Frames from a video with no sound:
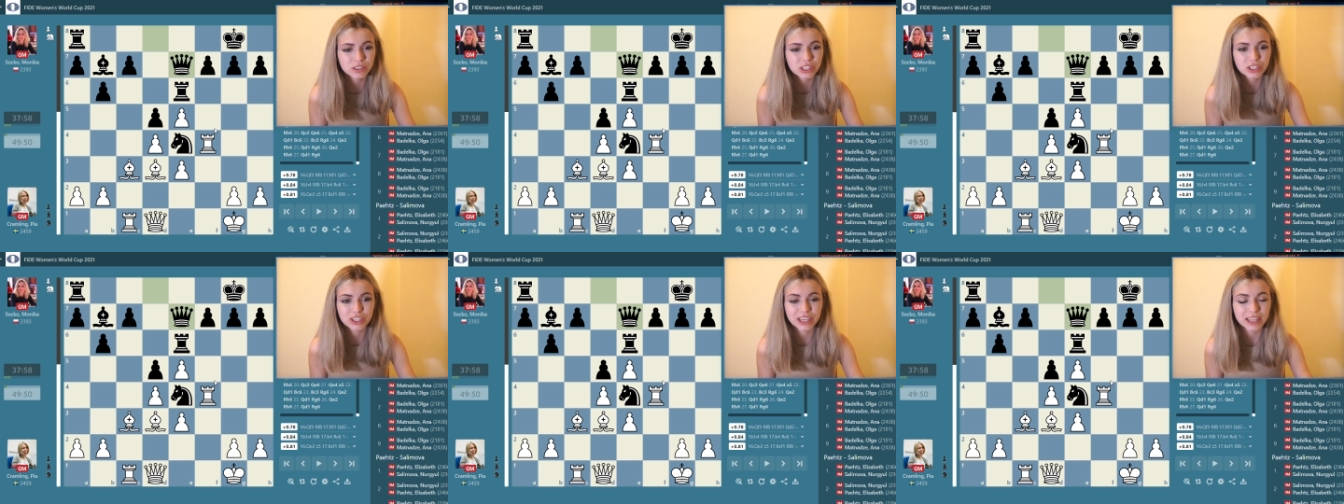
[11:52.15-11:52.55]

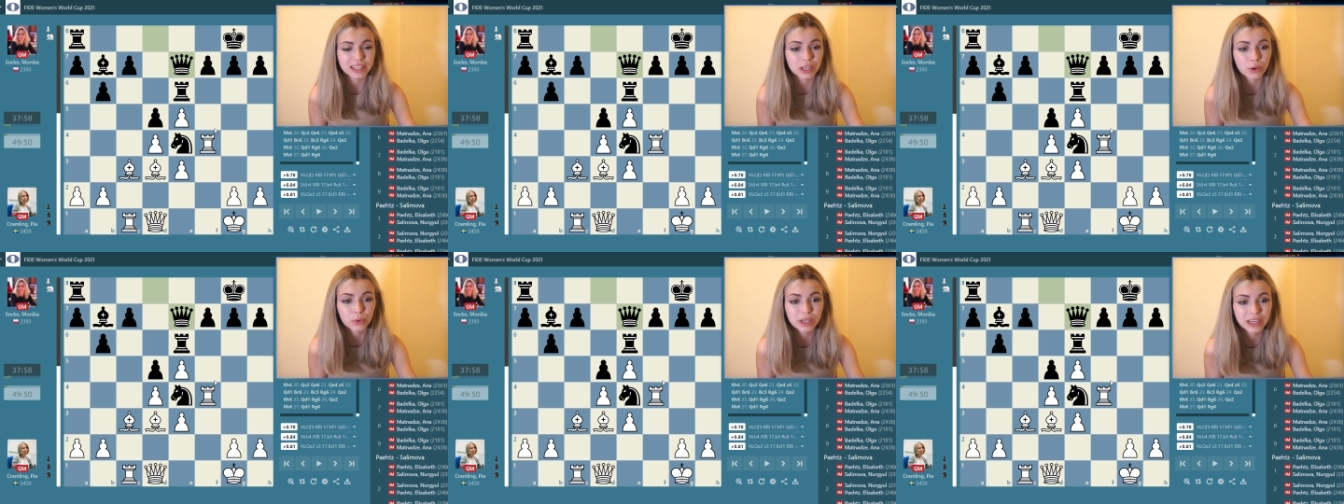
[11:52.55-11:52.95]
just to get
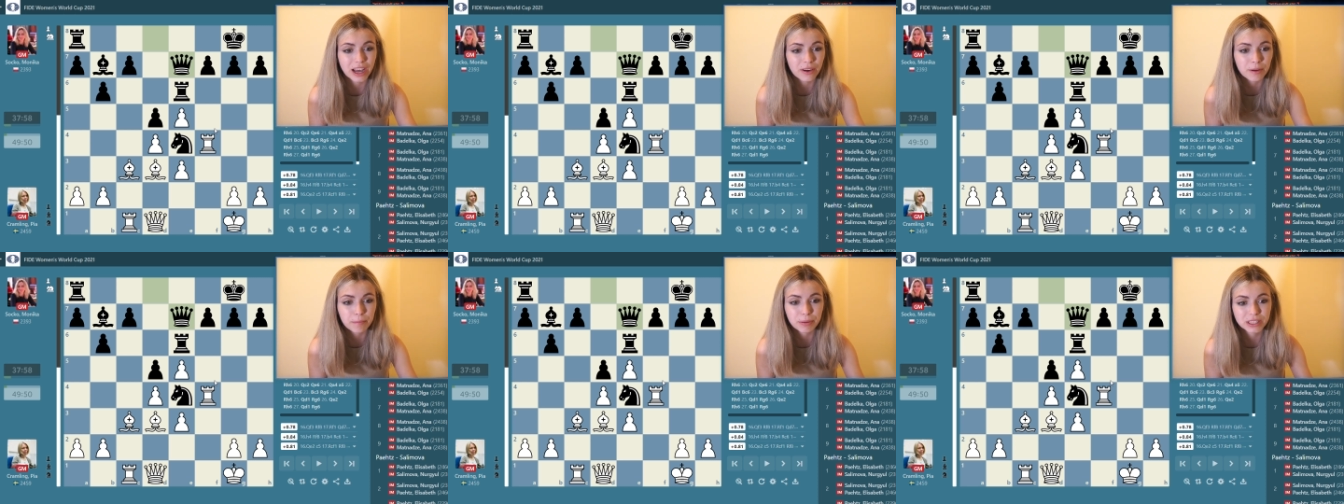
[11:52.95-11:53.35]
the queen
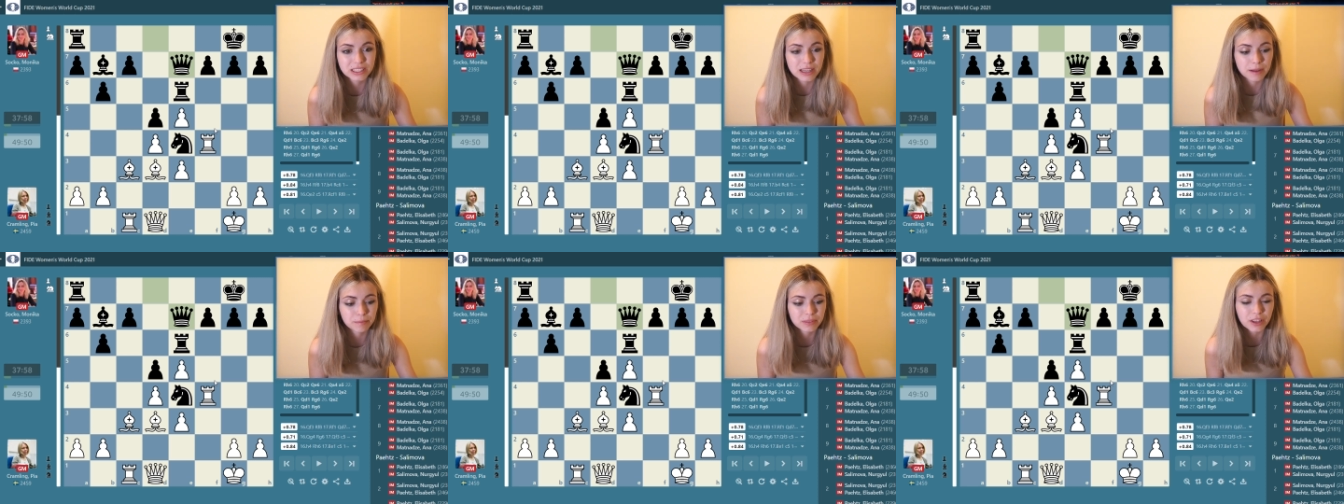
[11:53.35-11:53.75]
out and put
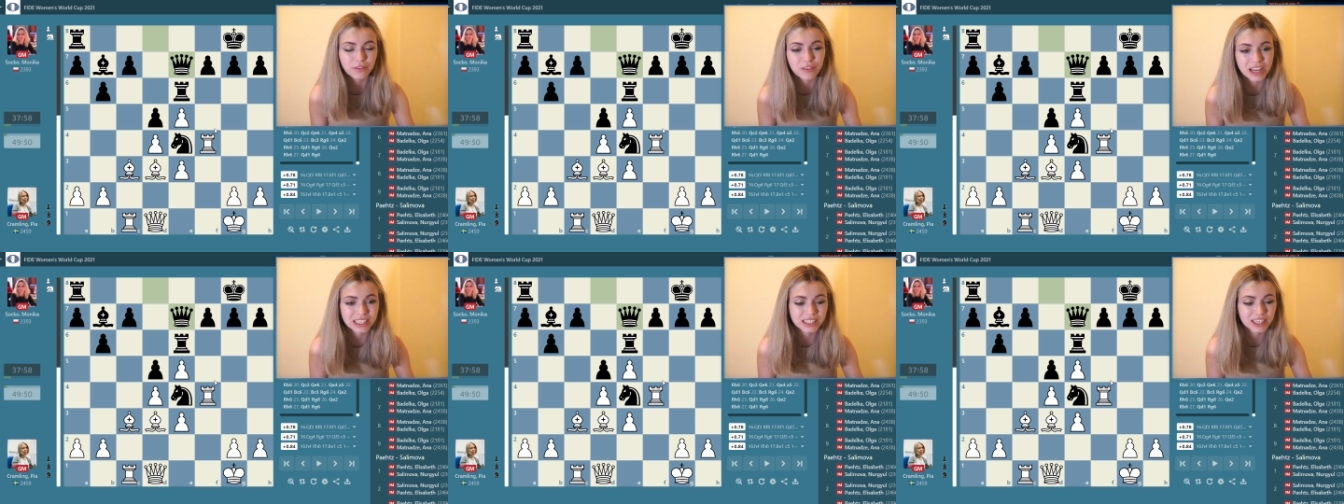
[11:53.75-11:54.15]
some
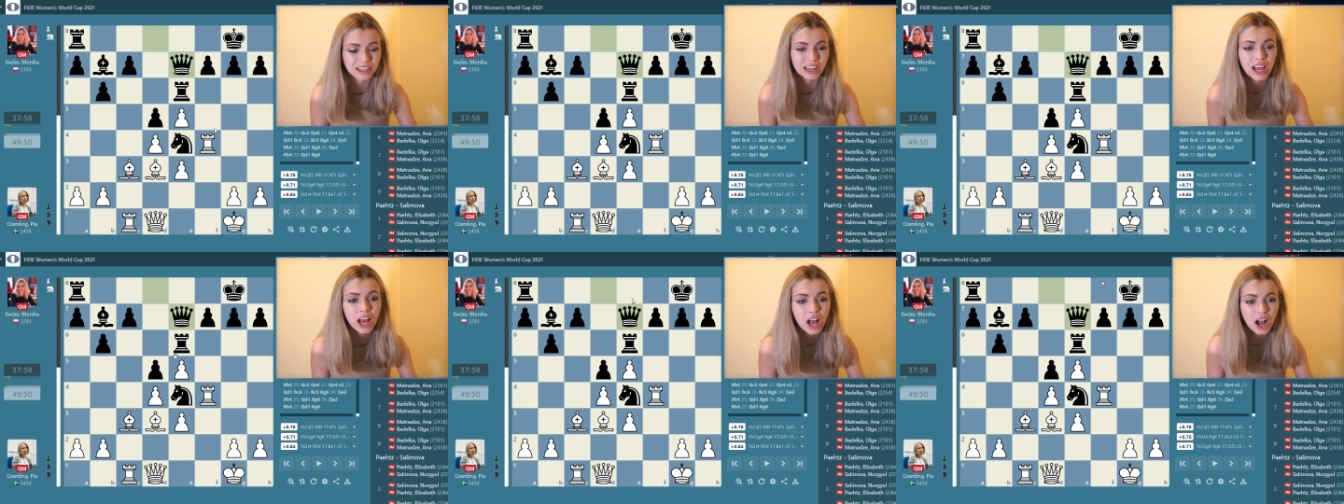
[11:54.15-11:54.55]
defense
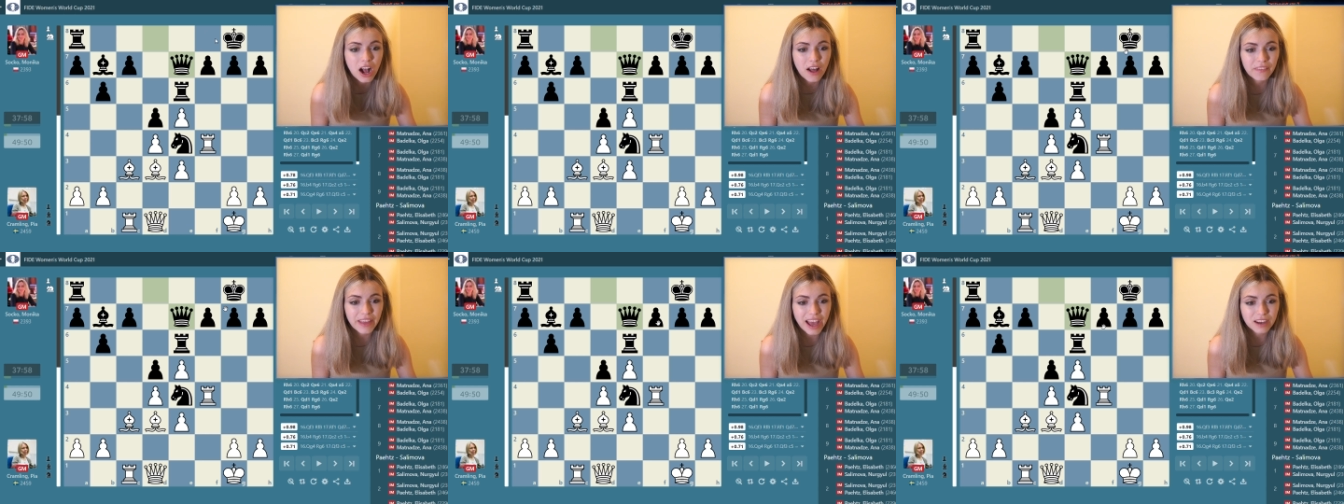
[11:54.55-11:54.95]

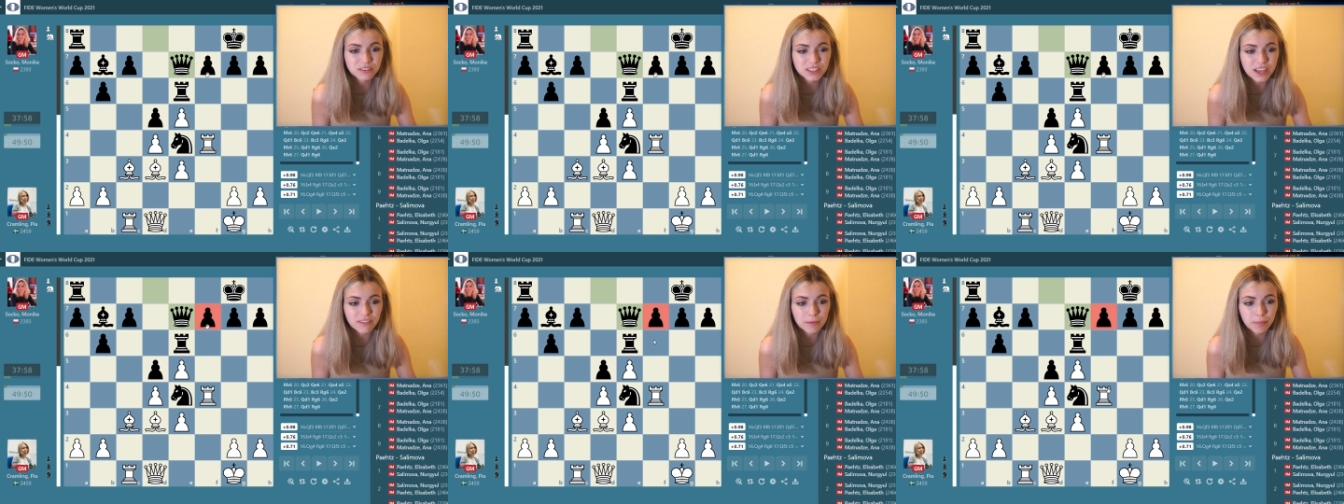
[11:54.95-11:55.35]
on the
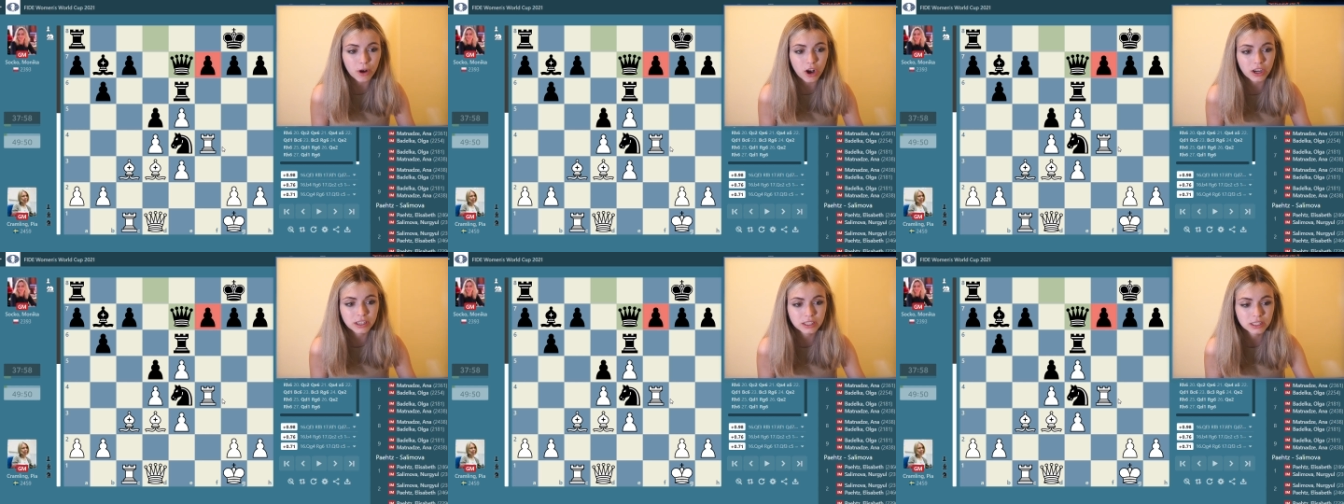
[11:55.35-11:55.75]
f7
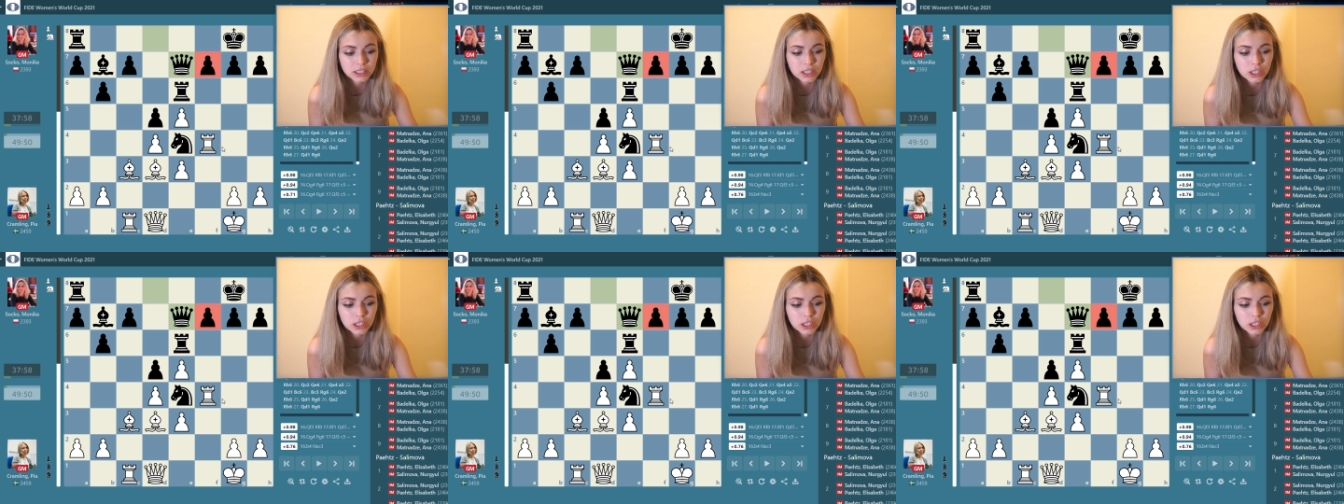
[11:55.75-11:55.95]
pawn.